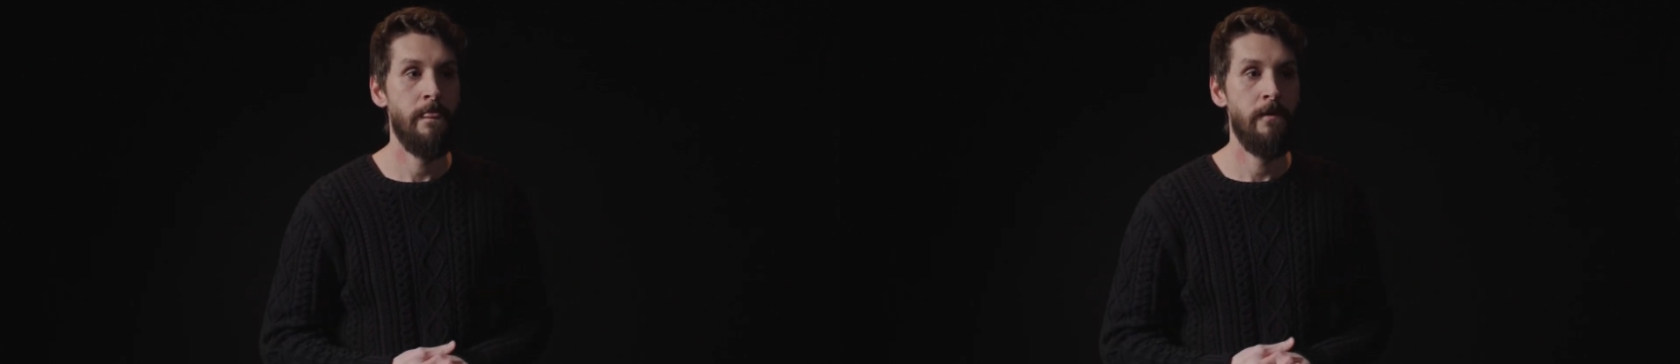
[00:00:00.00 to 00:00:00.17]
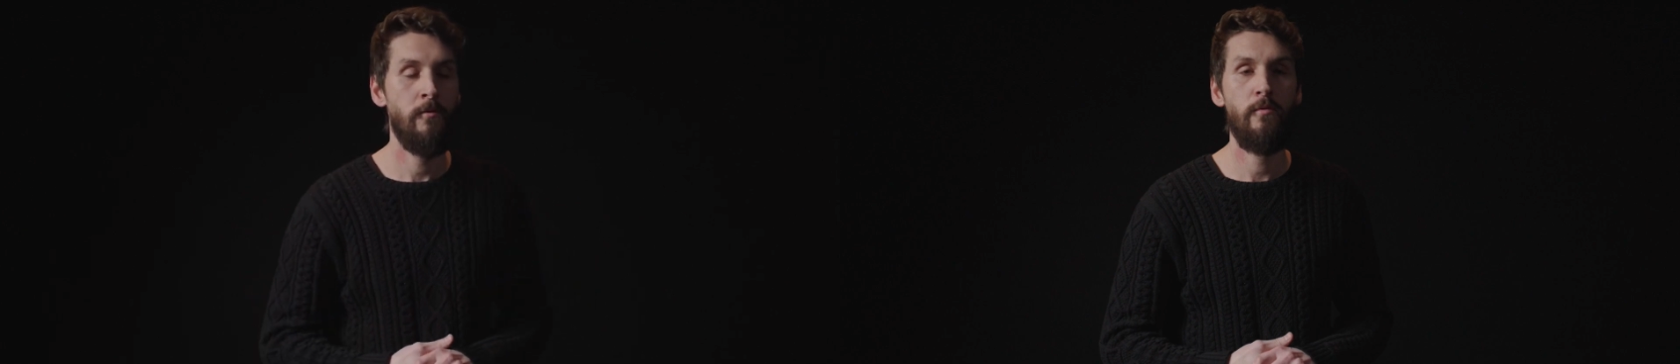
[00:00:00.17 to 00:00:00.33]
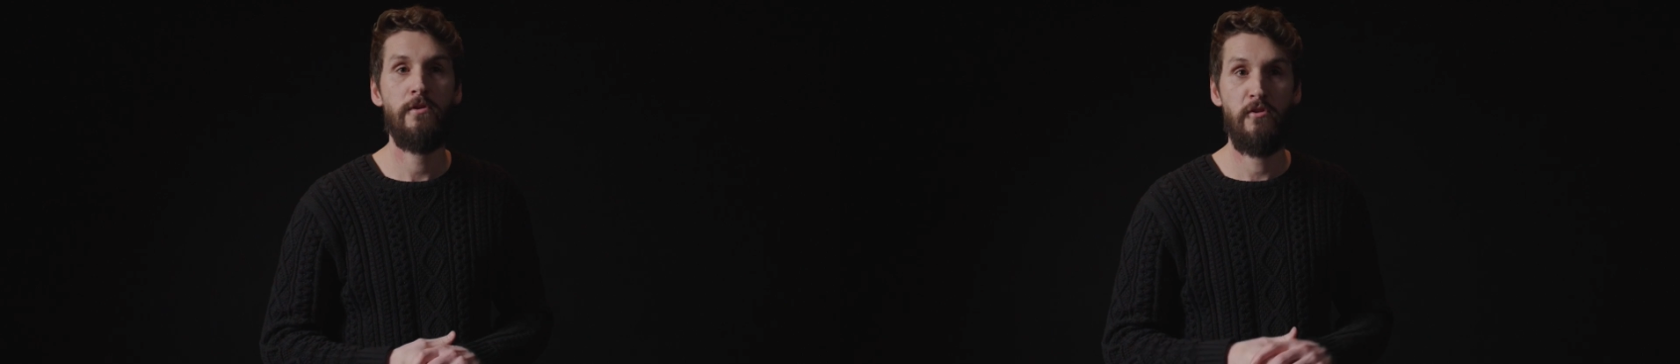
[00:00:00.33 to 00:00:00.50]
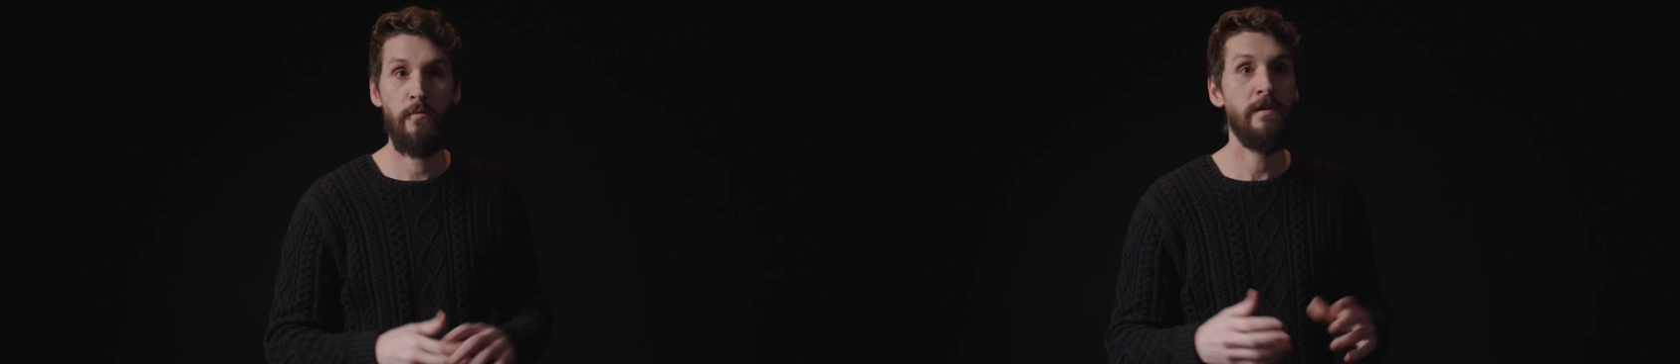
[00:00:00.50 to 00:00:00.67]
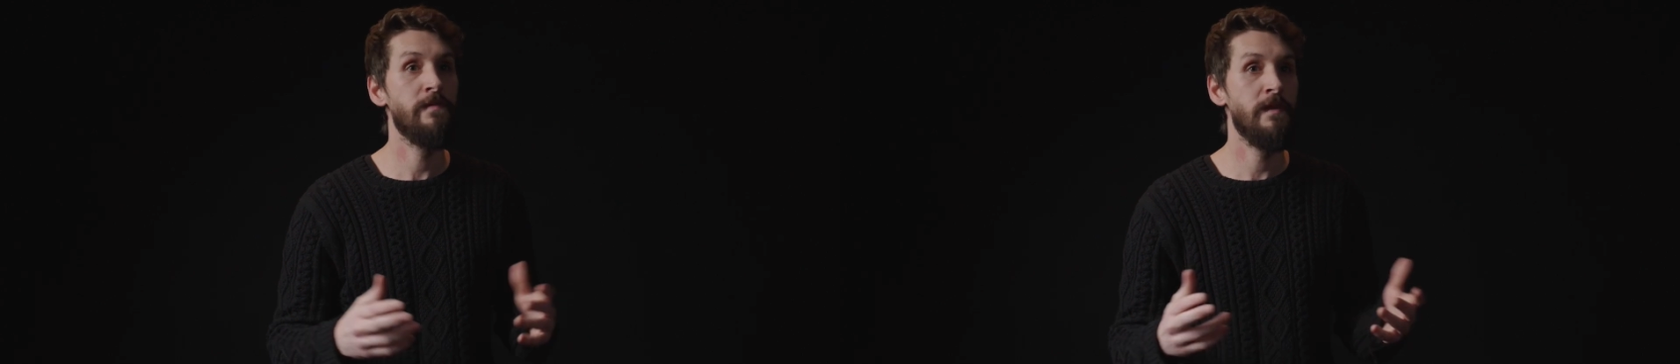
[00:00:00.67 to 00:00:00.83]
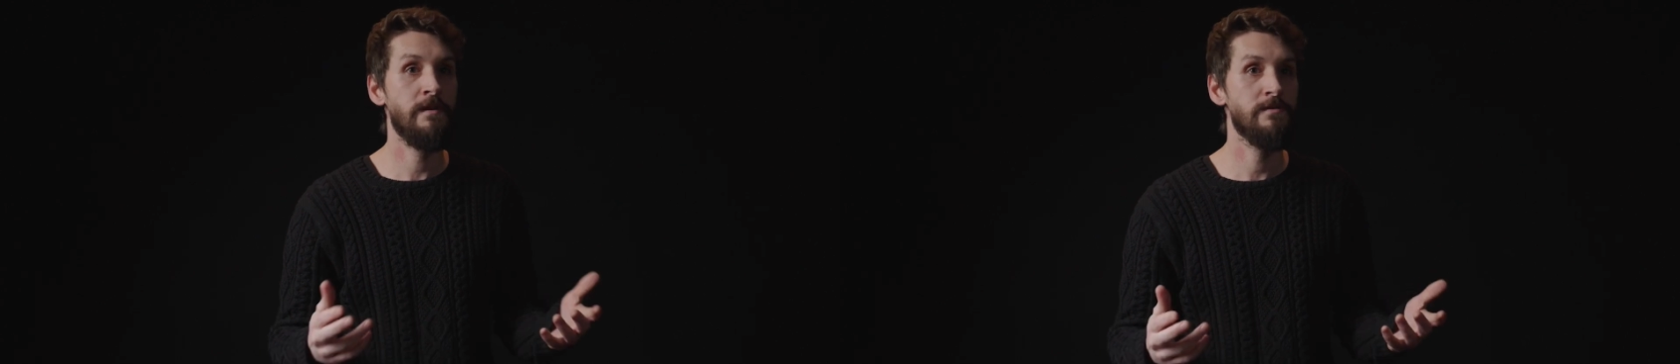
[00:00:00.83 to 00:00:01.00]
who are doing
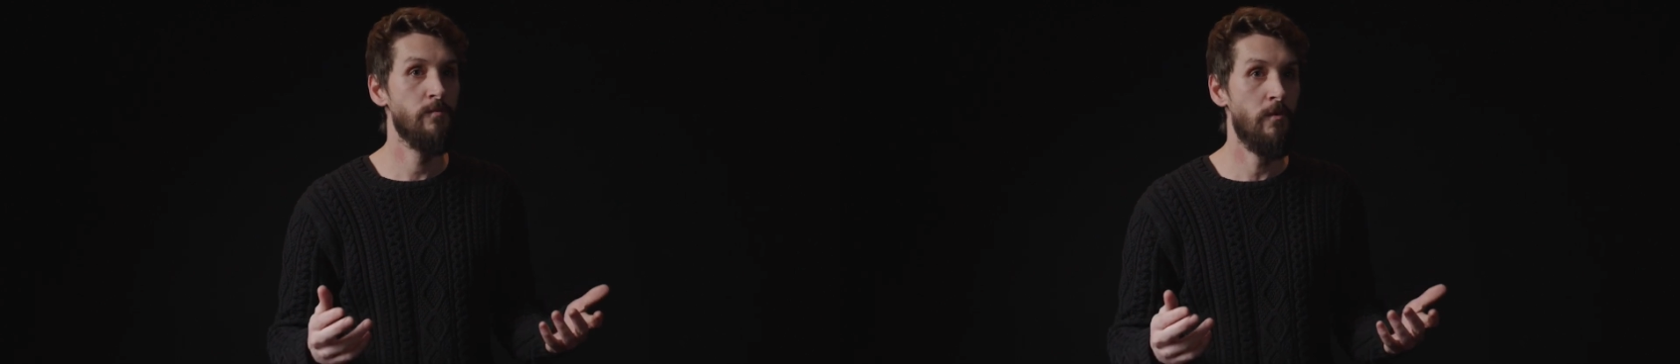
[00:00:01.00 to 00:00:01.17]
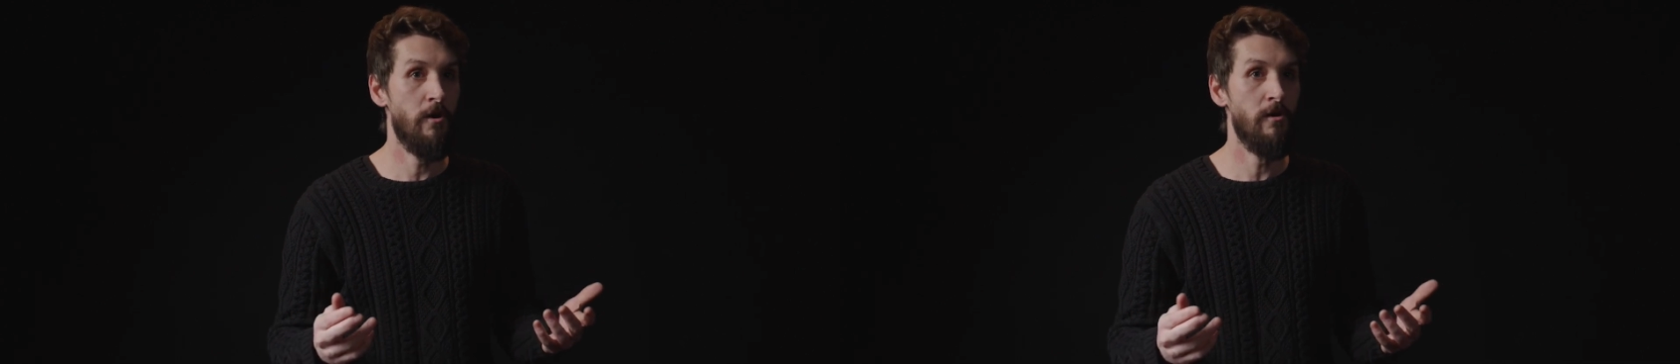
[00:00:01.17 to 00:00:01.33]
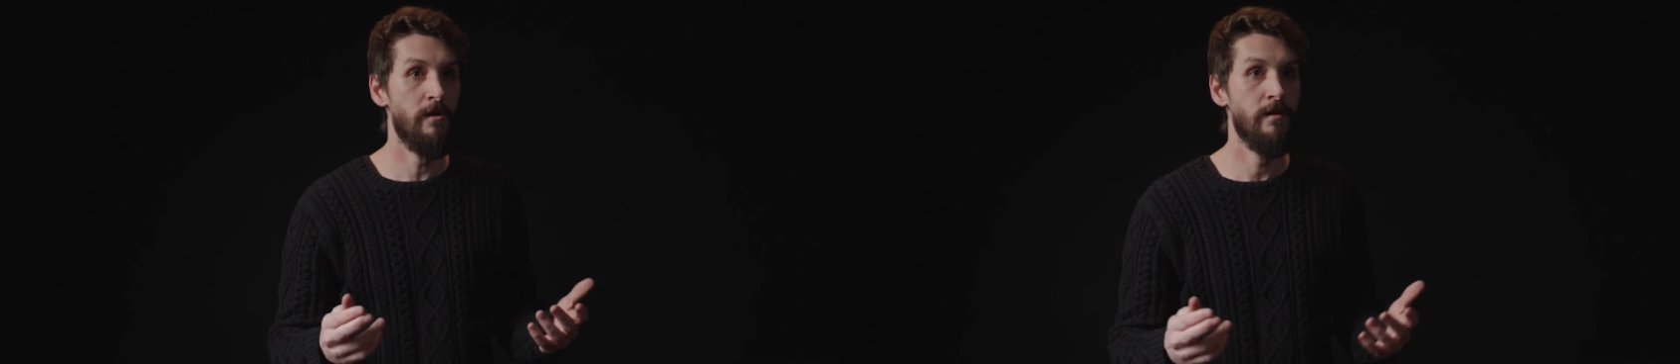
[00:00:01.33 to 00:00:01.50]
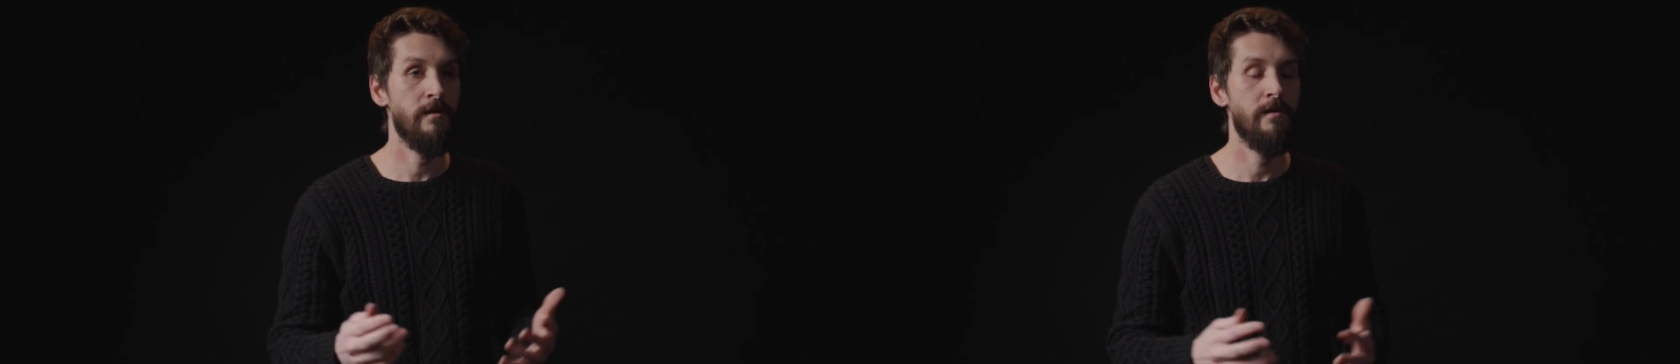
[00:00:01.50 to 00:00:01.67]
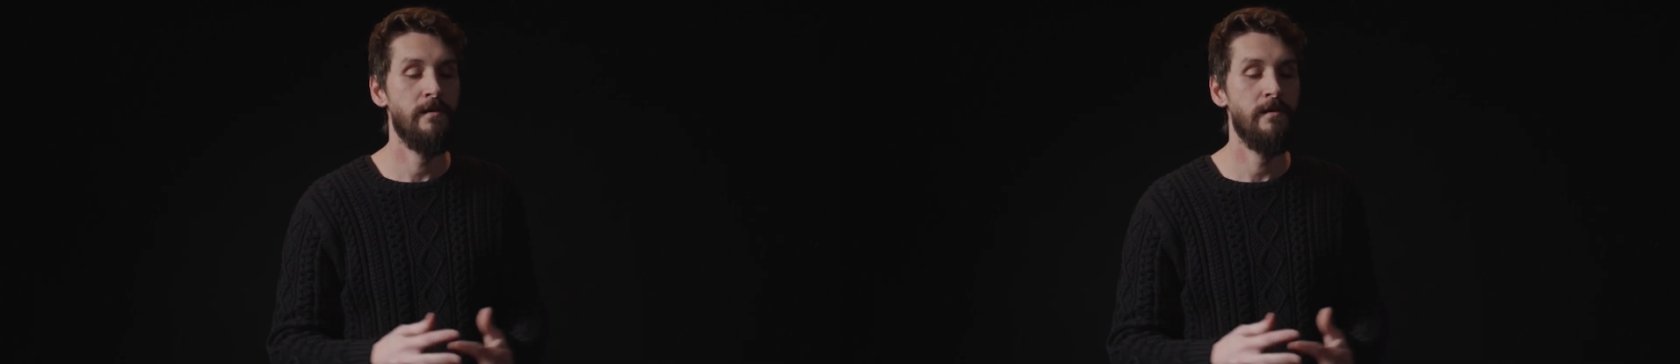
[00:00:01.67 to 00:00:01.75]
things wrong.